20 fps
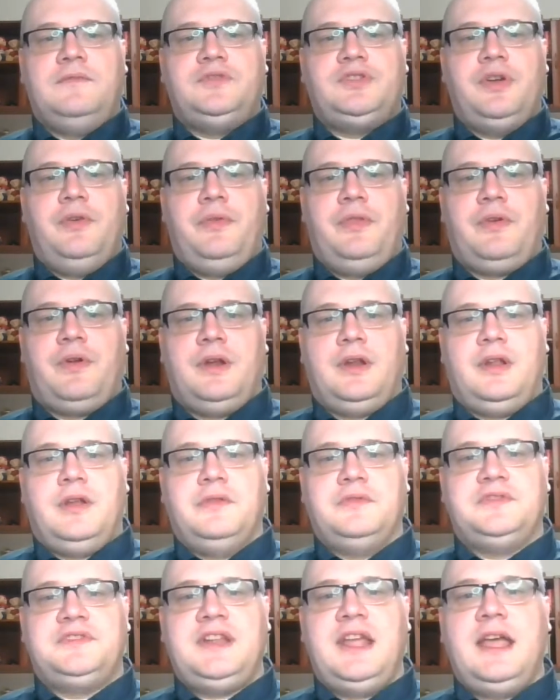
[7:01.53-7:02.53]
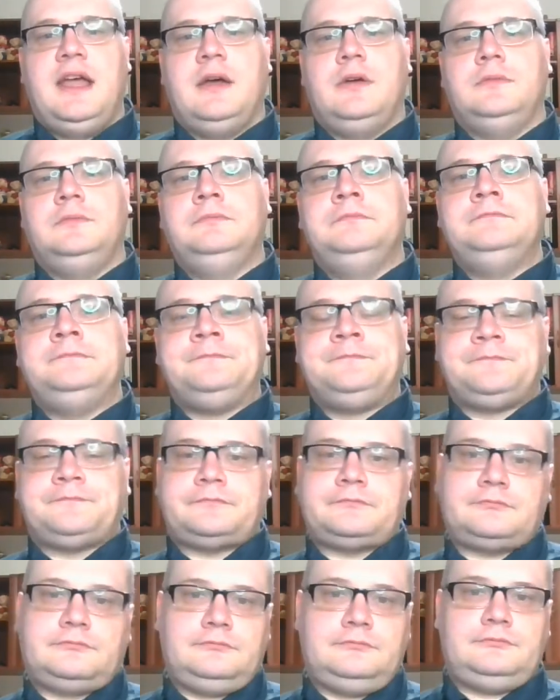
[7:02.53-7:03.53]
Joe Thornton goes down,
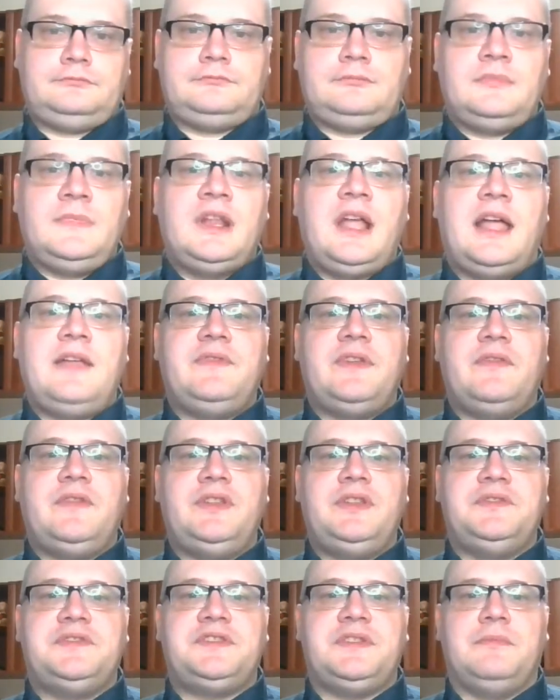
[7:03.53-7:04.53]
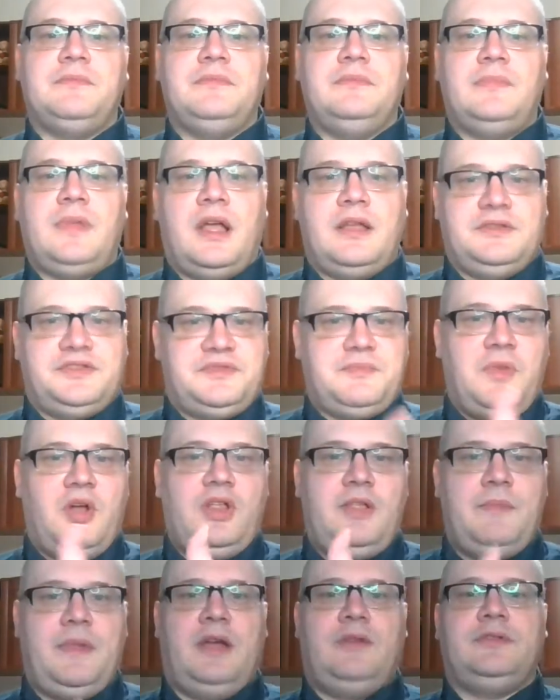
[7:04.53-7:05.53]
I've given you a small
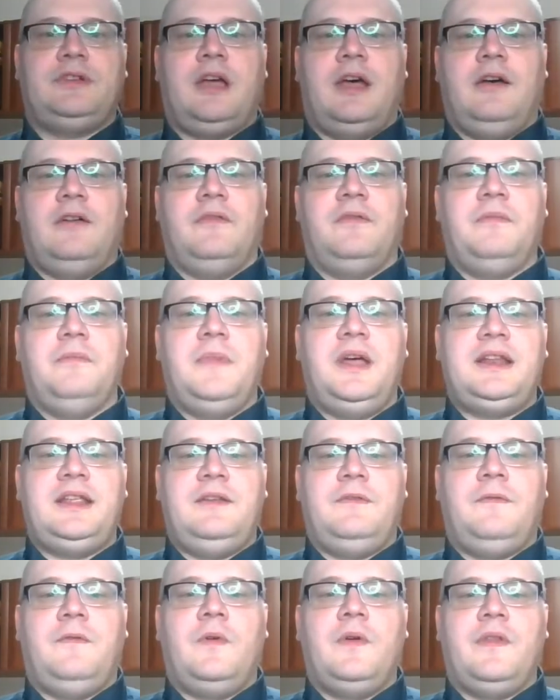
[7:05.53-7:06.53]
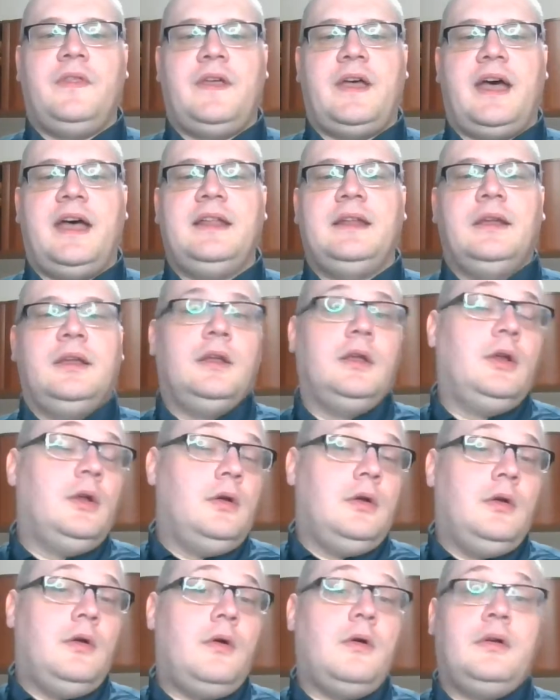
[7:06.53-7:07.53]
amount of money for that.
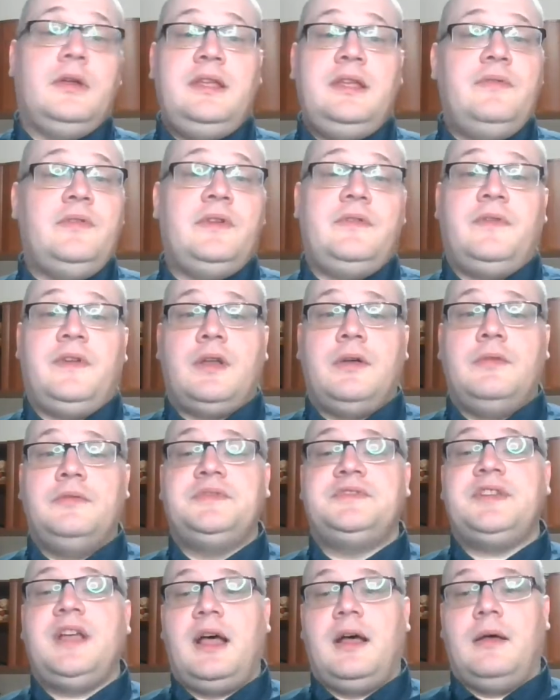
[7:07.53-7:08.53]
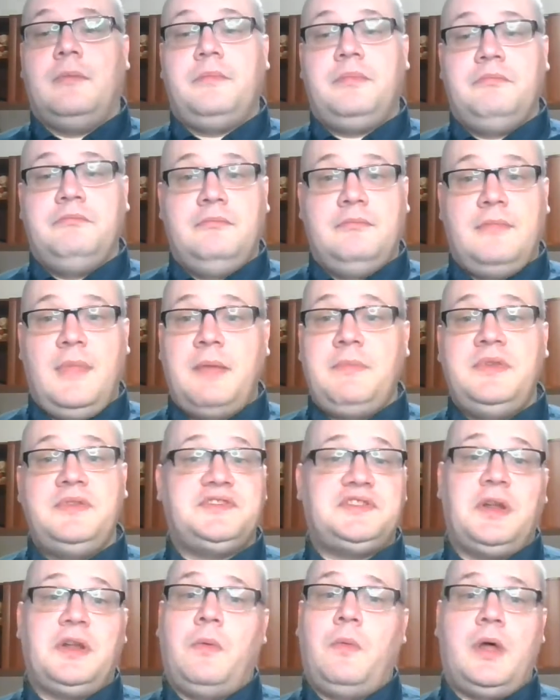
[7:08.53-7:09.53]
Or even if it goes up, maybe you
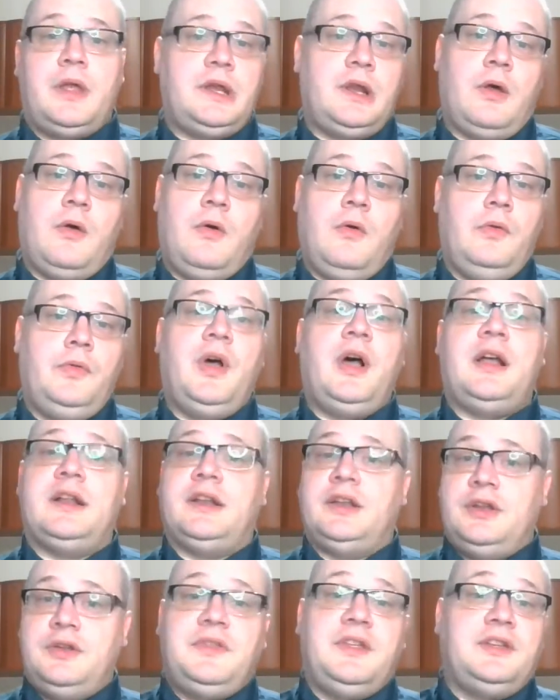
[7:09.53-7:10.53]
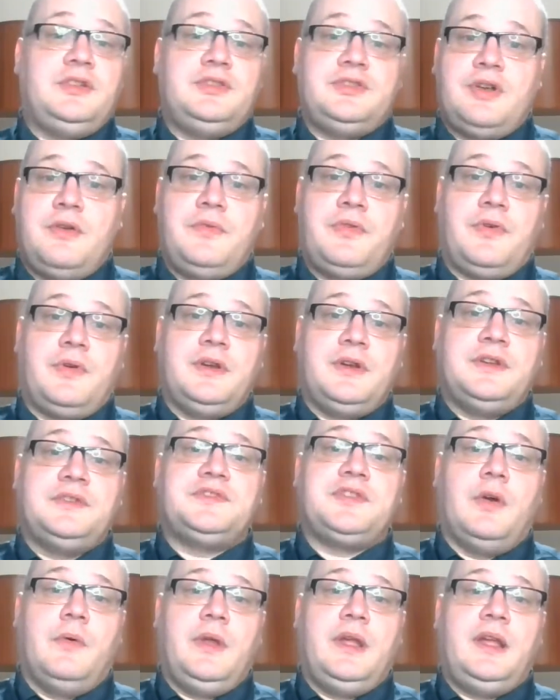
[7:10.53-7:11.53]
still wanted to hold on. You think Joe Thornton is
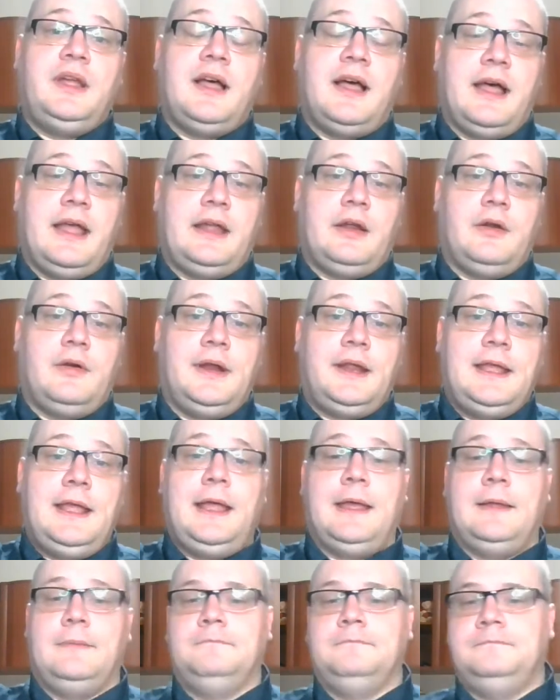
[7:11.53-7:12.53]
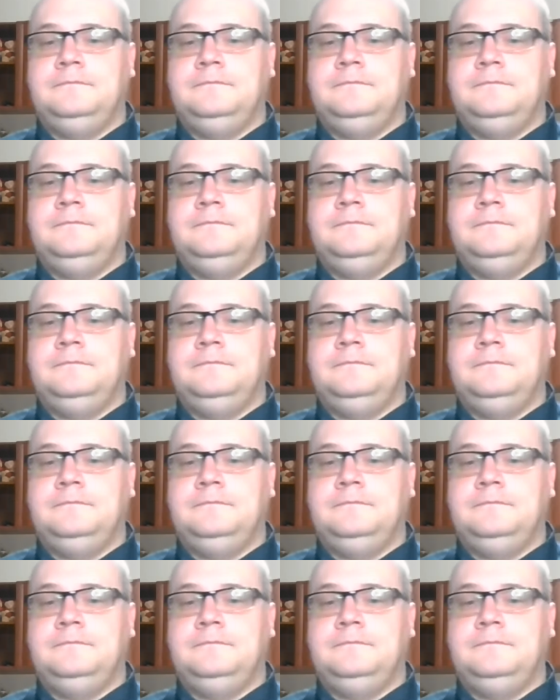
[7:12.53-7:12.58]
going higher again.